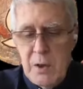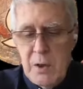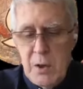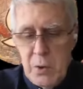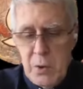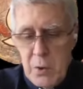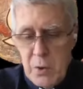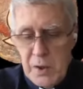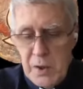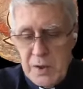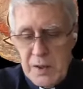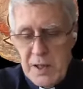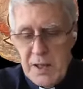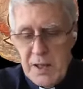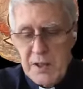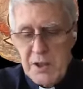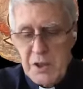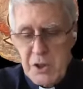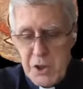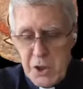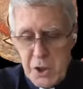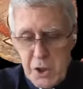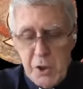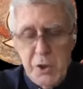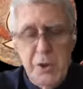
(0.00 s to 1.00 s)
to
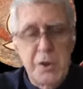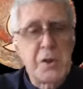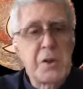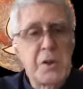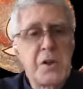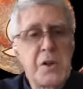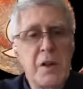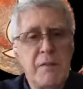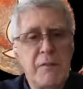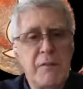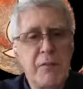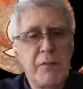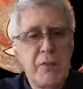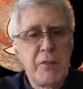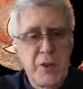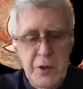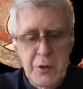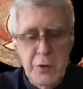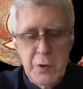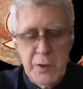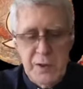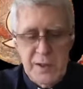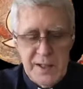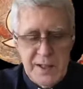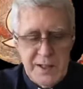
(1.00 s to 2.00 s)
attend church
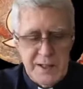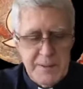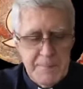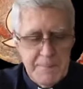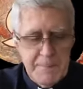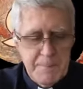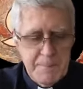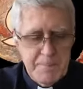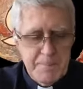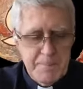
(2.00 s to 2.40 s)
frequently.